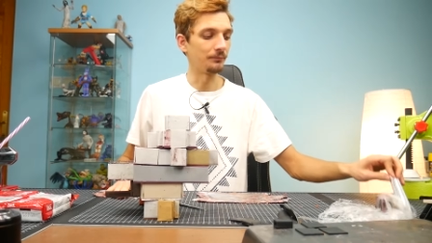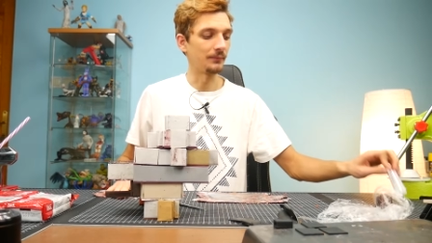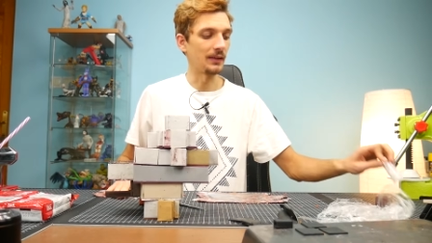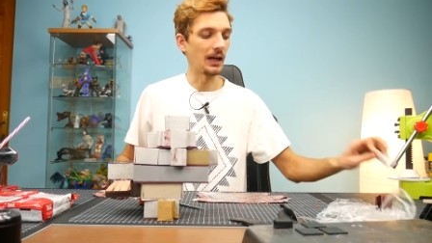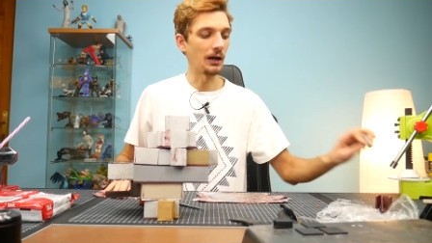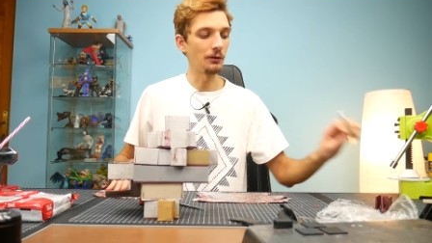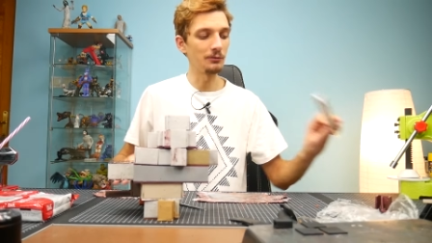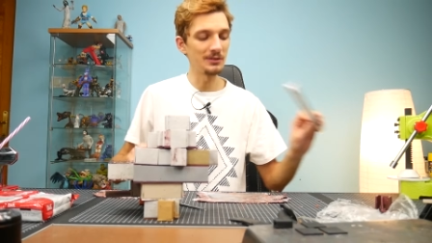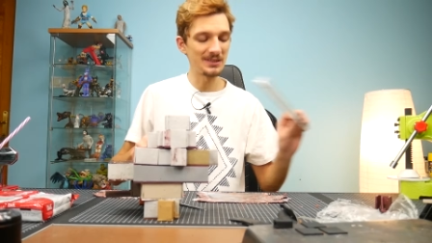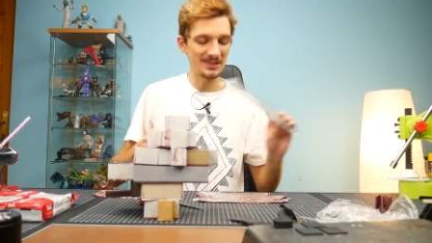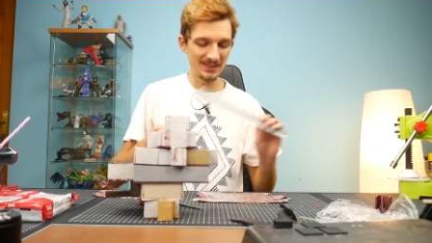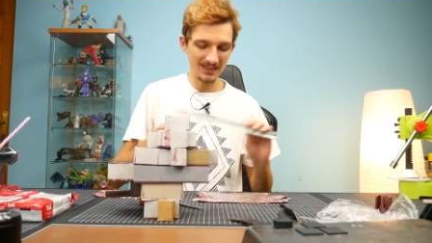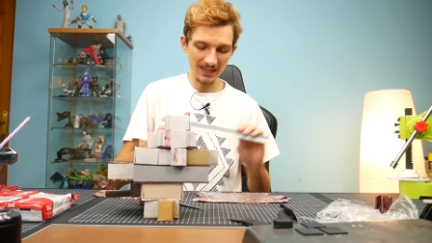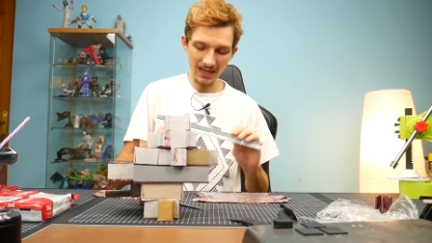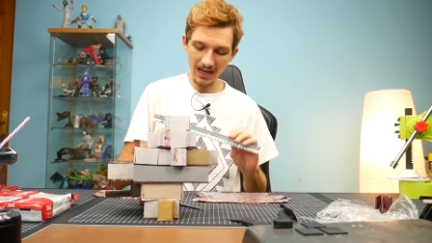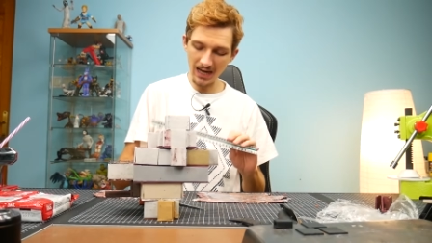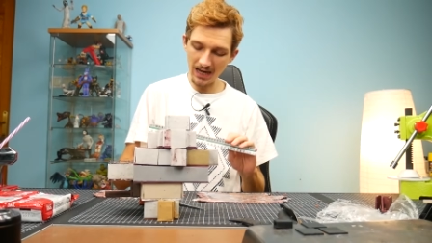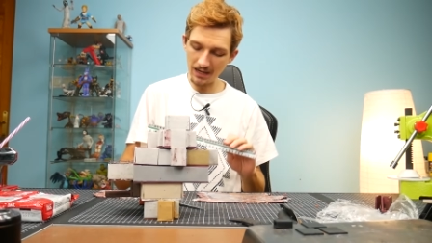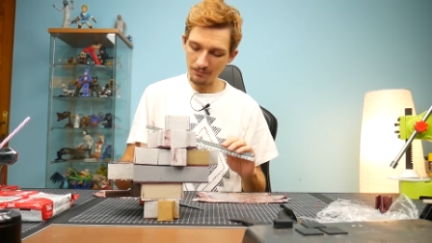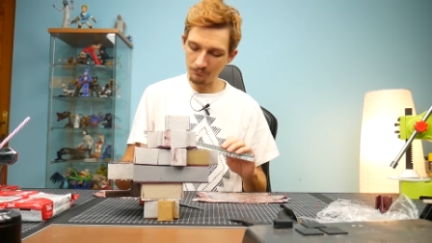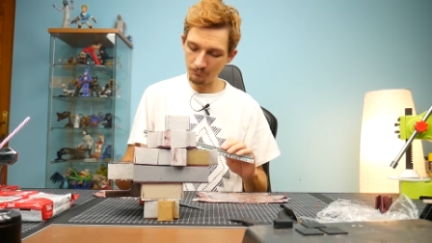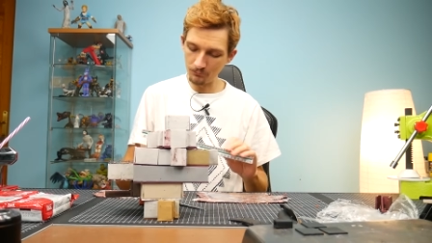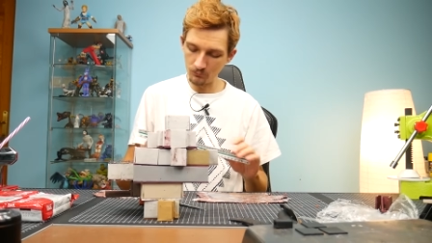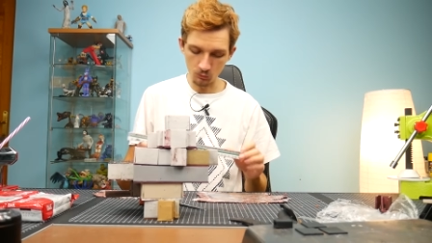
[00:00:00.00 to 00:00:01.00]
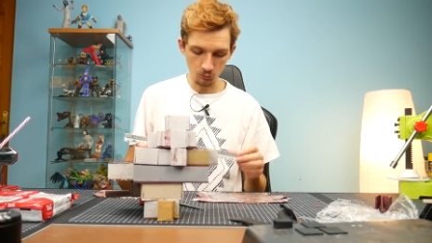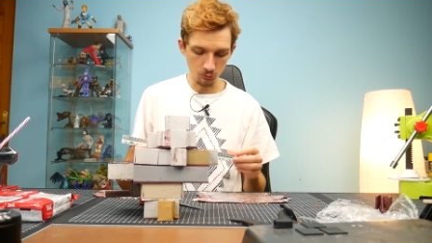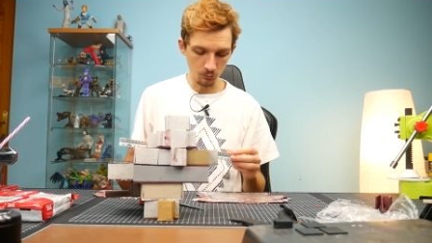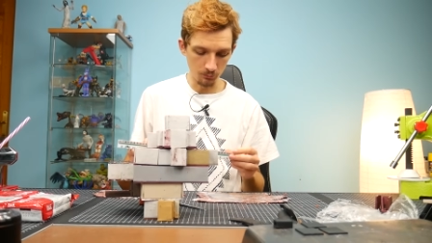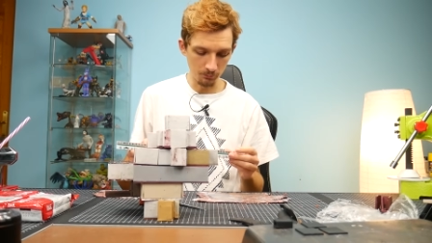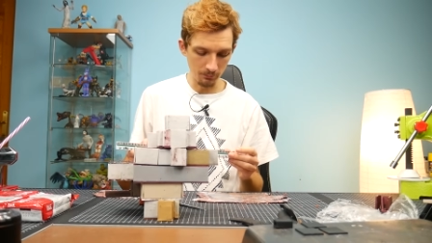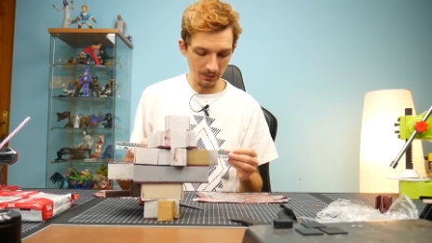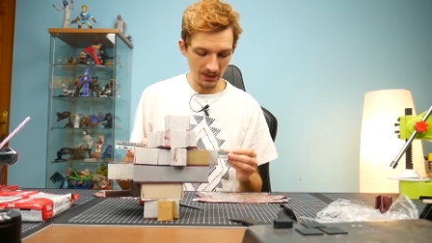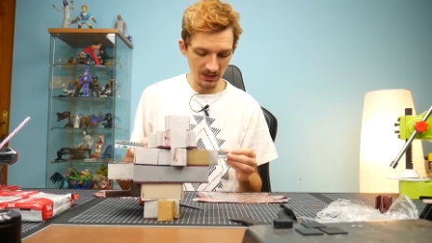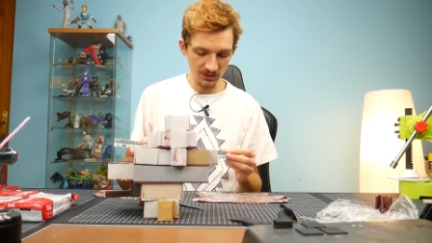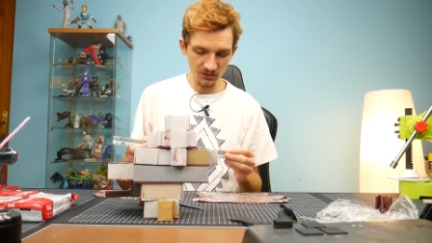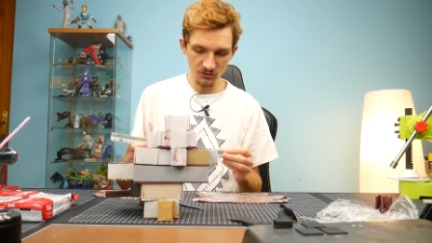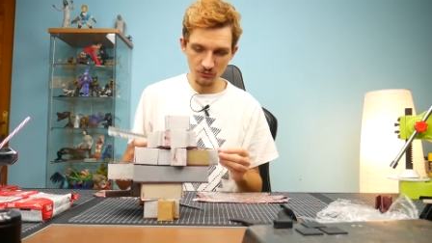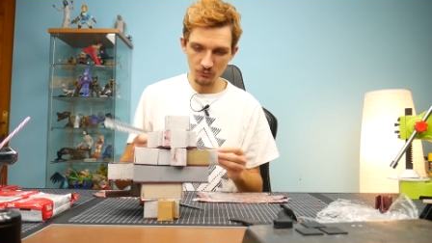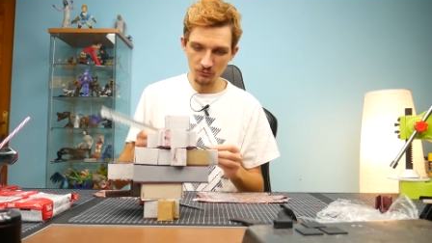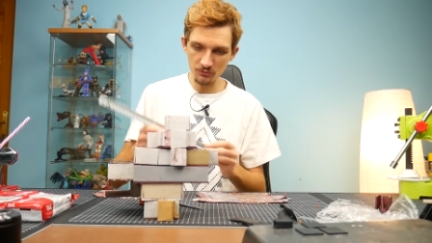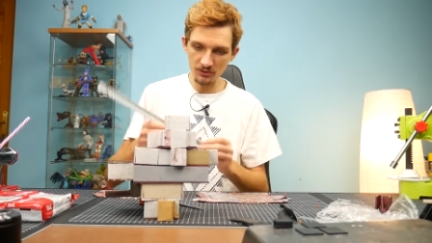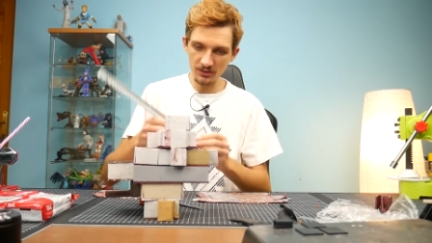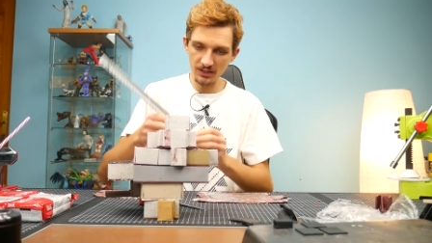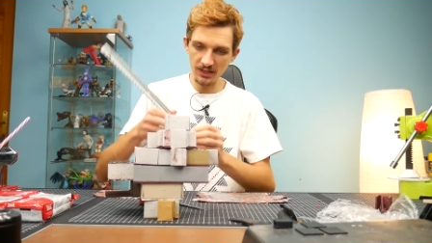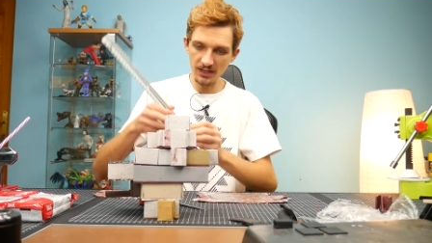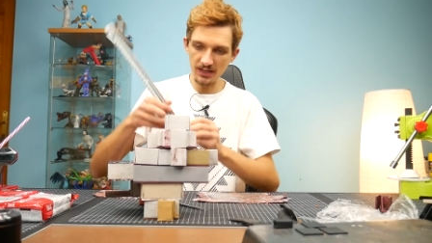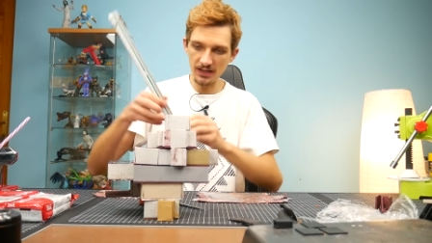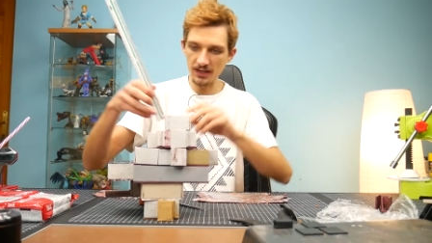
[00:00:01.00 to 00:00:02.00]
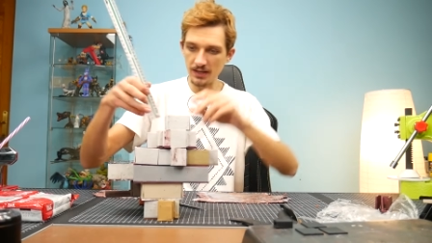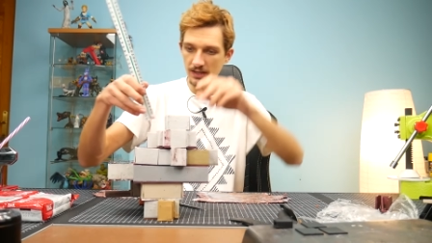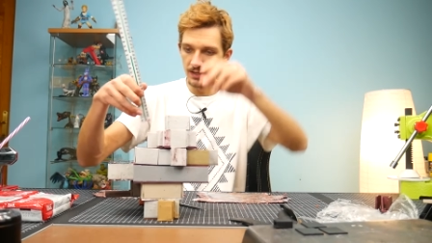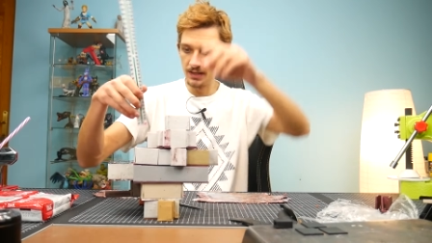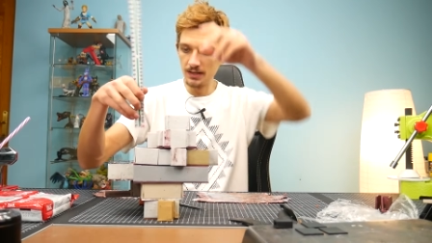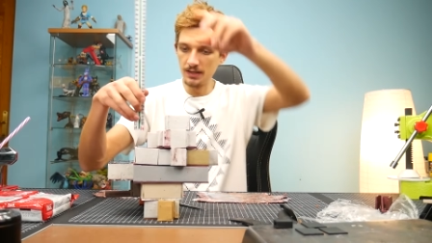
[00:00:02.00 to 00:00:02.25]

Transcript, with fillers: now it's time to measure the